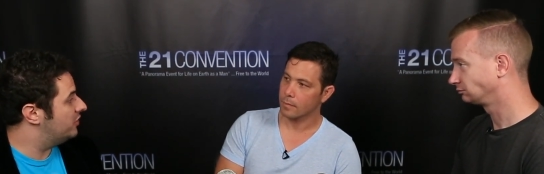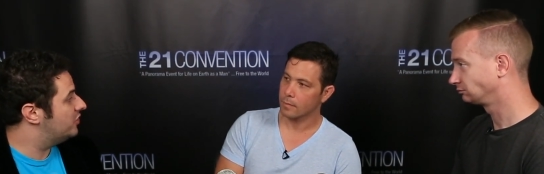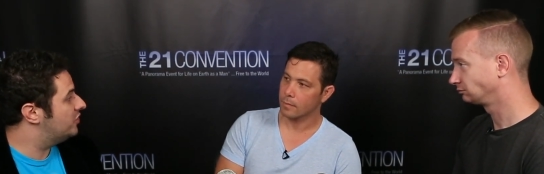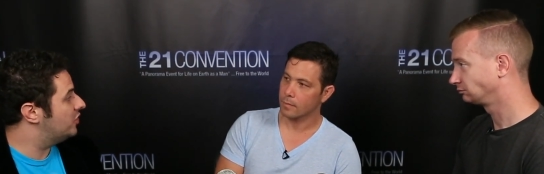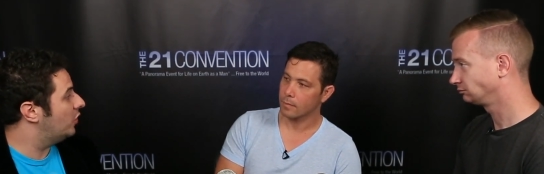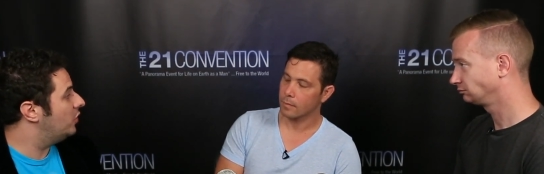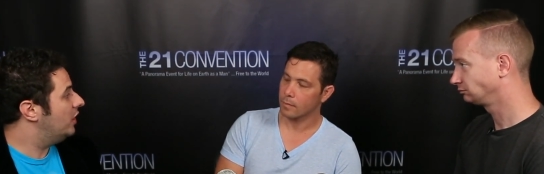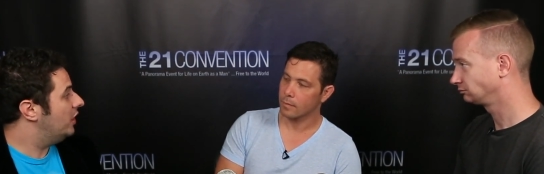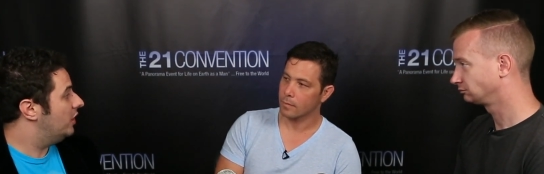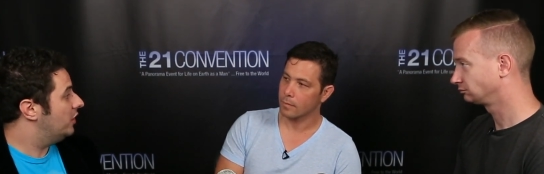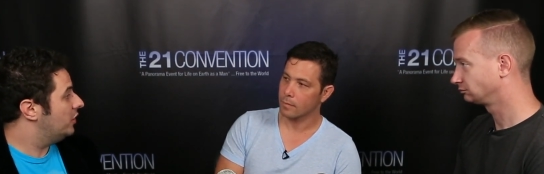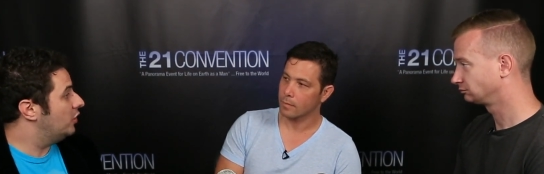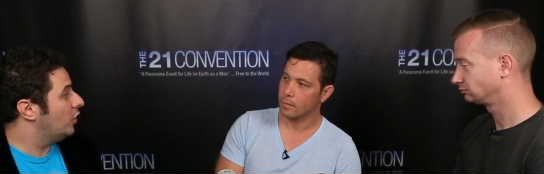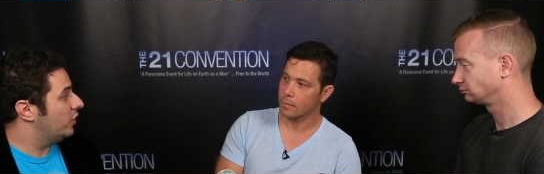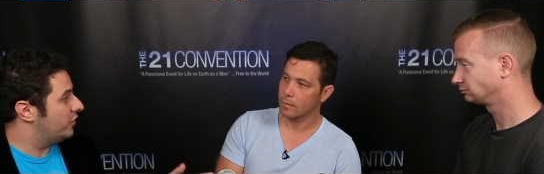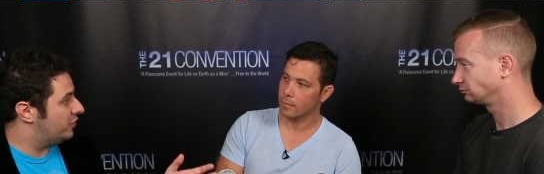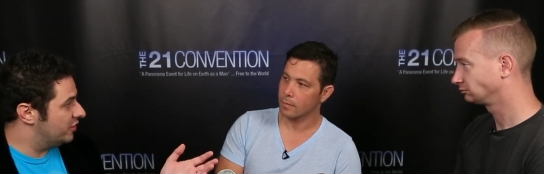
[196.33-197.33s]
Speaker 1: And so,
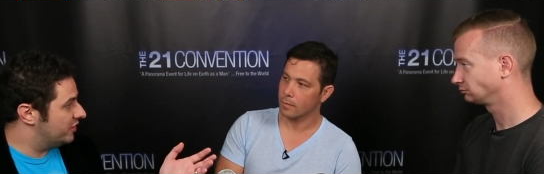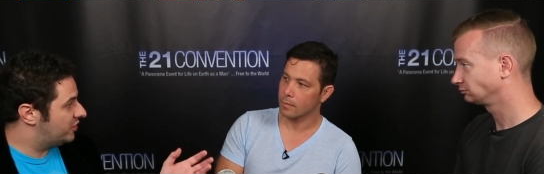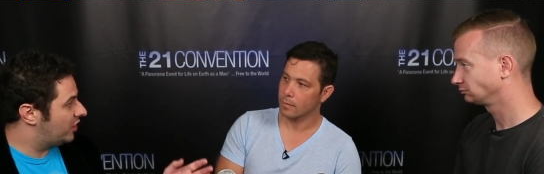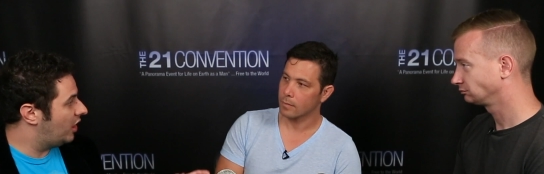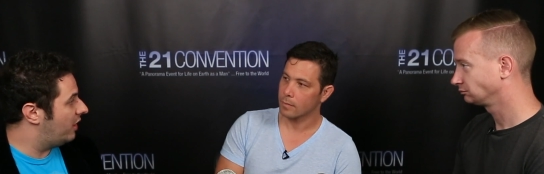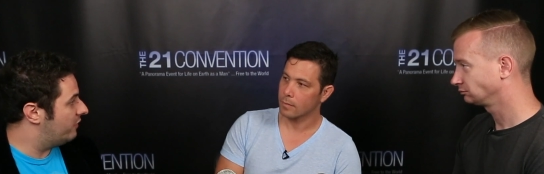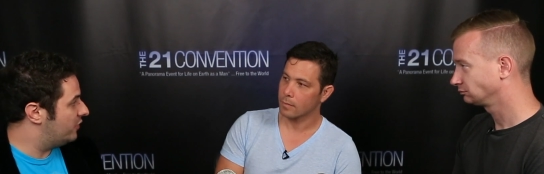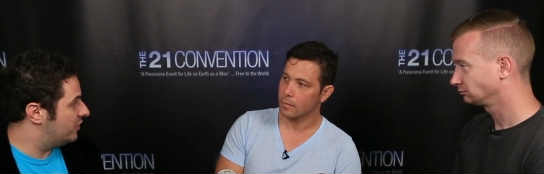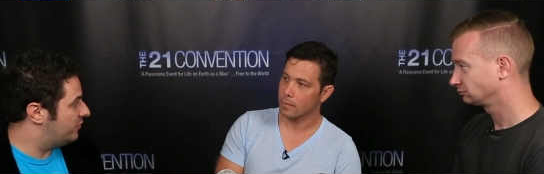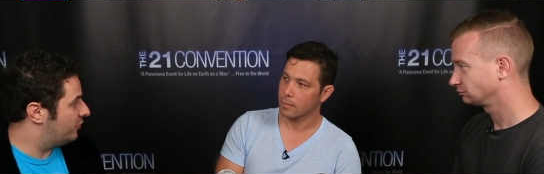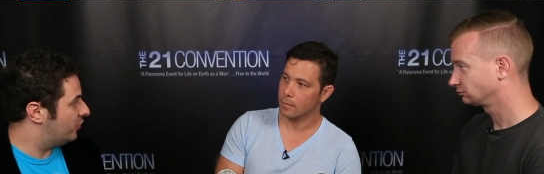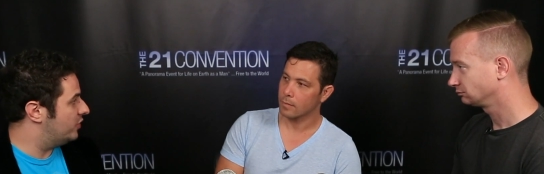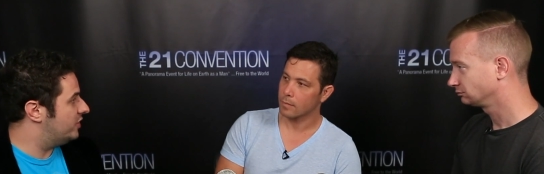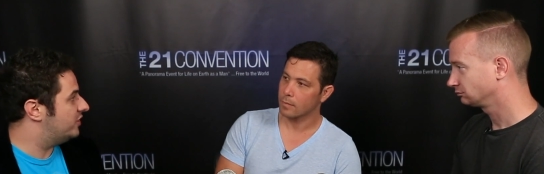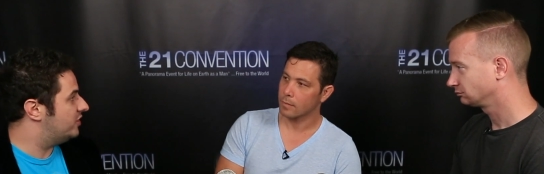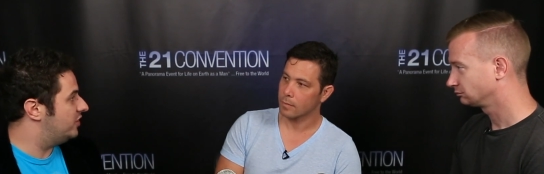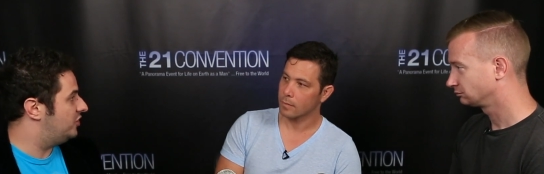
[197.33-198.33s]
you know, at this conference, for
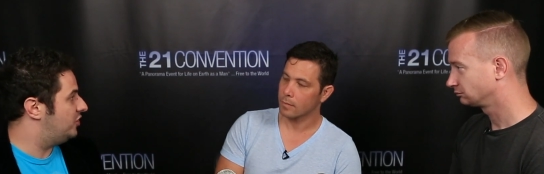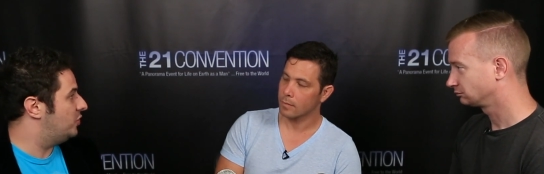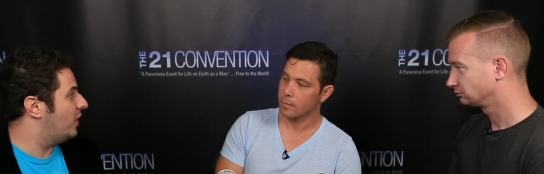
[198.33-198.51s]
instance,